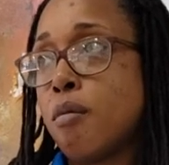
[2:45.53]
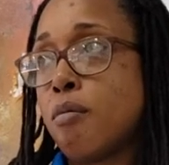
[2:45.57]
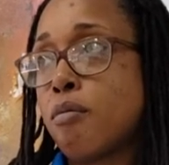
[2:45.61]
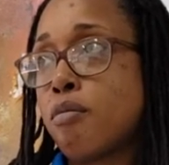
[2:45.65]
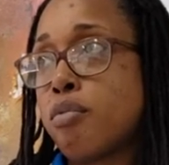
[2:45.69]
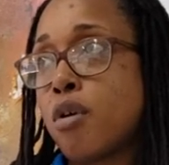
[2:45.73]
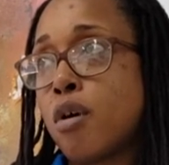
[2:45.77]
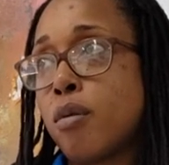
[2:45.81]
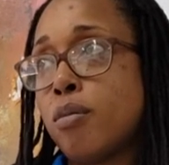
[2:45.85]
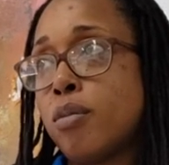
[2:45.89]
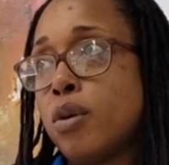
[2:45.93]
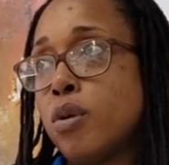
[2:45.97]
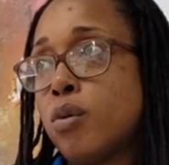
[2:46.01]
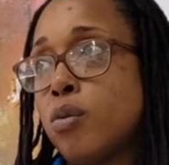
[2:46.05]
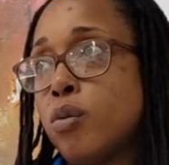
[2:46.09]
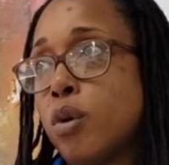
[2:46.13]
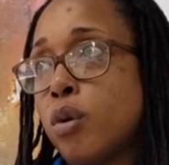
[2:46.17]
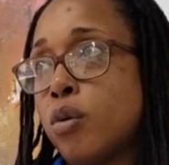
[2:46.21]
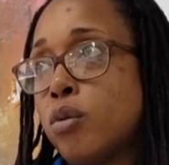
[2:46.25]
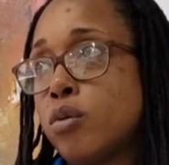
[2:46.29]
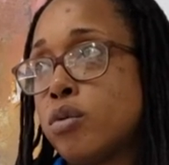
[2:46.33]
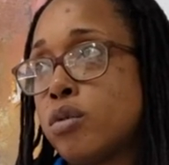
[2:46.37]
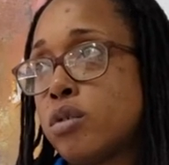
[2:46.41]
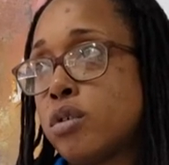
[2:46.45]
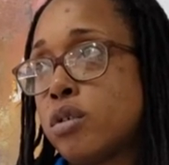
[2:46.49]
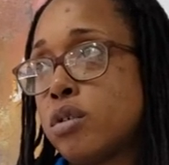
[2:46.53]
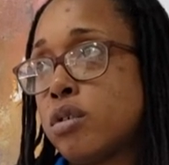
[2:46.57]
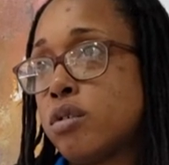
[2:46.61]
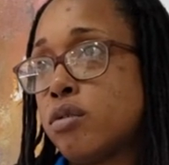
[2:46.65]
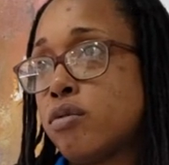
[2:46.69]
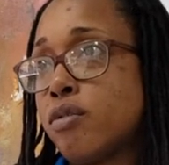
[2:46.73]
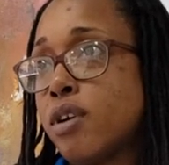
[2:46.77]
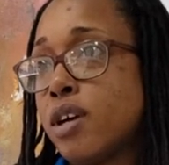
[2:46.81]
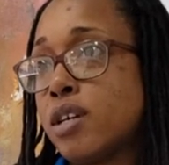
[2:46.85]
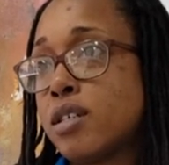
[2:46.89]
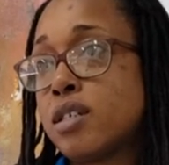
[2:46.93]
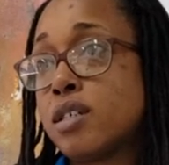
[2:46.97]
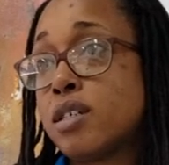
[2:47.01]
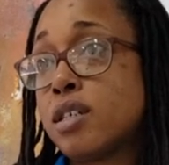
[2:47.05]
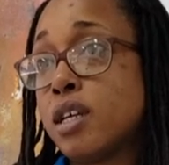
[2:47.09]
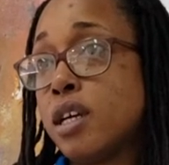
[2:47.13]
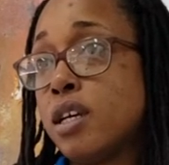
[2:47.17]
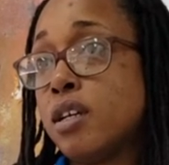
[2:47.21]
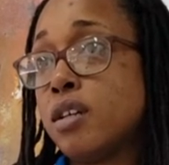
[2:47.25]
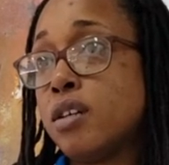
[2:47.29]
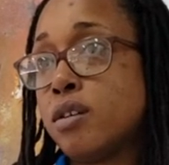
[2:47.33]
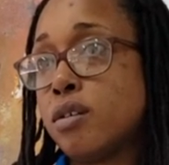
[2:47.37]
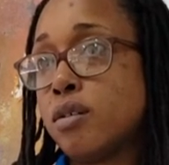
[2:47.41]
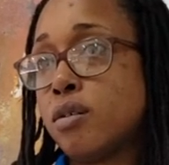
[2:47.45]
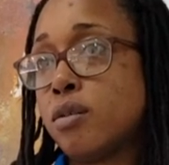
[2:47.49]
probably won't
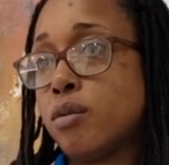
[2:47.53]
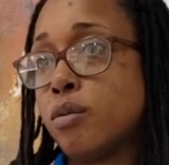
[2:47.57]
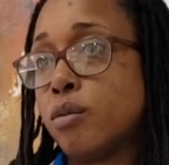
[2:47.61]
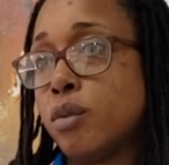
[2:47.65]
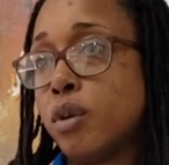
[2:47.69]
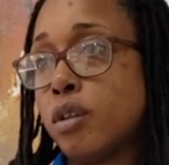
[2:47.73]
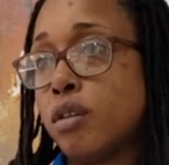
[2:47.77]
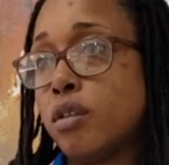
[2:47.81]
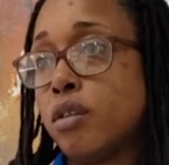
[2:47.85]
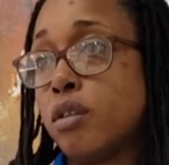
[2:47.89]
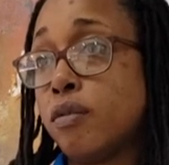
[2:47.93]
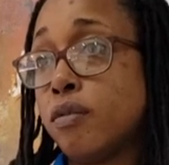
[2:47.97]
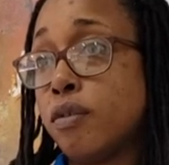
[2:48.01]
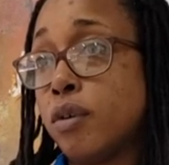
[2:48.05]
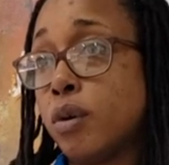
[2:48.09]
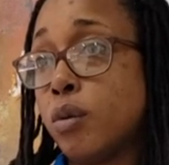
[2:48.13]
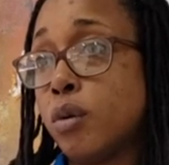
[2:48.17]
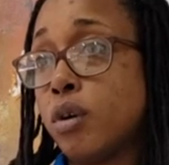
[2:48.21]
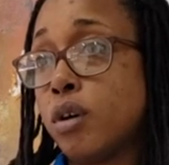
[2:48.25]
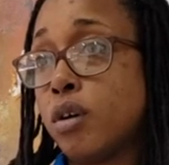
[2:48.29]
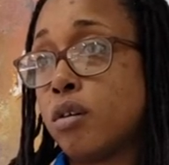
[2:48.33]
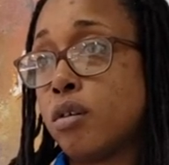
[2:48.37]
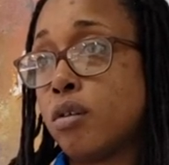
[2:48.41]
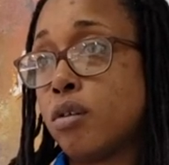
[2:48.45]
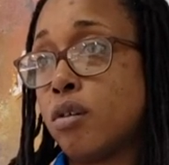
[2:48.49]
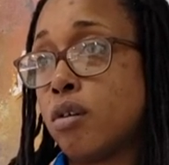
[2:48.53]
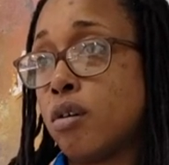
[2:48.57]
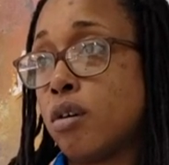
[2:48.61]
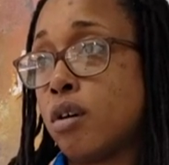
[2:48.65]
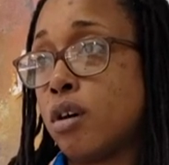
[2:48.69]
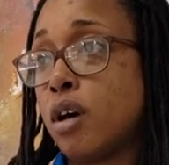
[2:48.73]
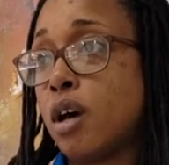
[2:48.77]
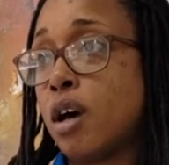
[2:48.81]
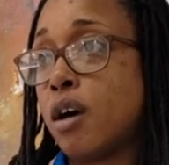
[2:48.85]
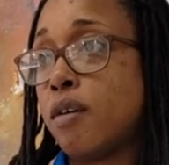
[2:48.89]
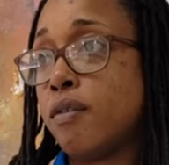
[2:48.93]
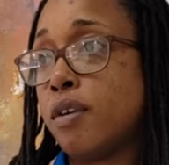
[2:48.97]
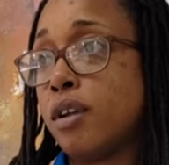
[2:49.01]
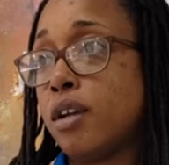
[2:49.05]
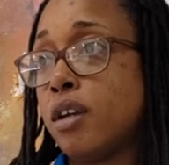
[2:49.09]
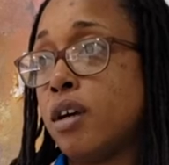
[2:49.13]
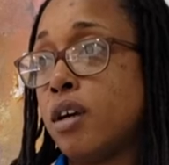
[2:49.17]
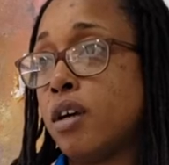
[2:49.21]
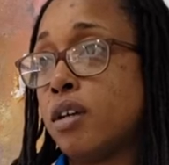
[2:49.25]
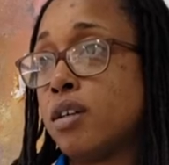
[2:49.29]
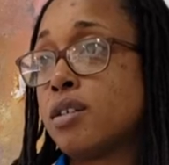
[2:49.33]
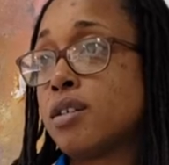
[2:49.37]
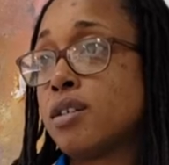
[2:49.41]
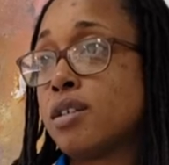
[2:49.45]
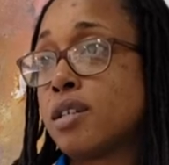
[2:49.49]
resonate with the viewer or have any
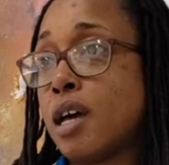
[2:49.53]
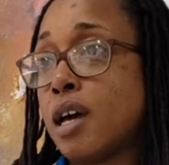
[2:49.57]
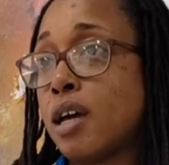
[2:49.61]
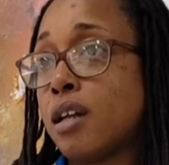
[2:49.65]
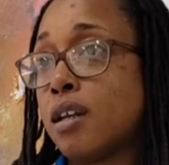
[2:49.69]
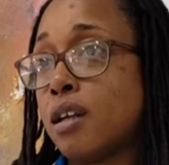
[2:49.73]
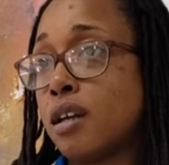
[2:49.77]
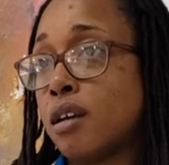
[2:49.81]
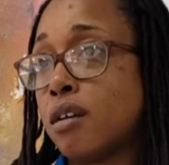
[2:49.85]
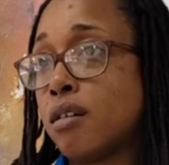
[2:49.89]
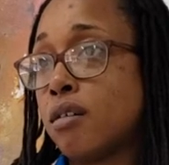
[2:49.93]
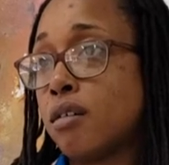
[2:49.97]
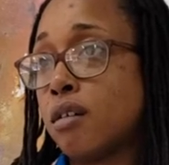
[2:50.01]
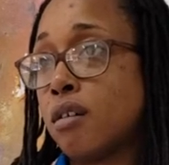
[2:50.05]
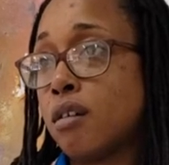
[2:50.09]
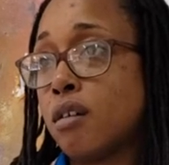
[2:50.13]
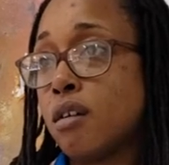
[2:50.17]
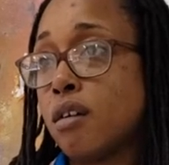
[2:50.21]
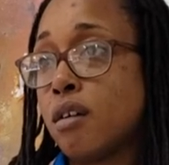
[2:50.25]
understanding.